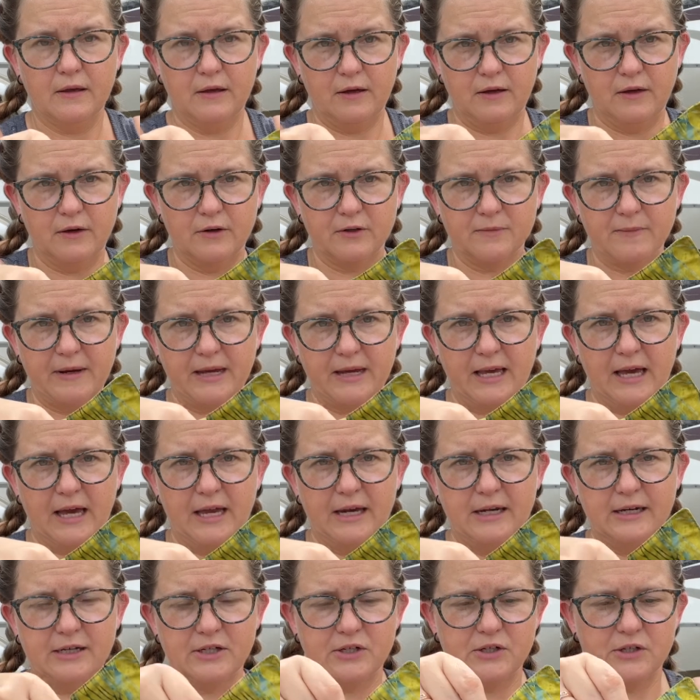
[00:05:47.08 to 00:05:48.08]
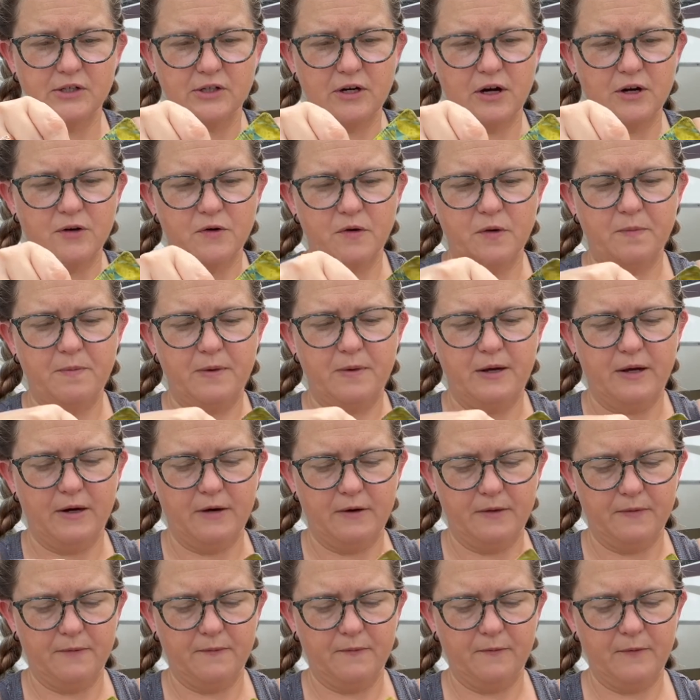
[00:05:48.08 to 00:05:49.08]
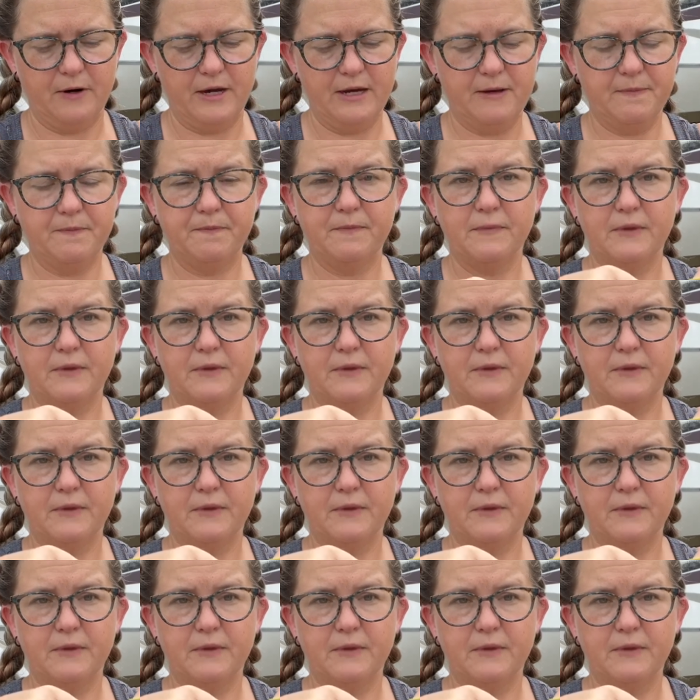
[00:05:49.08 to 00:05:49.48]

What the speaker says: Here's my candy dish is starting to appear, right?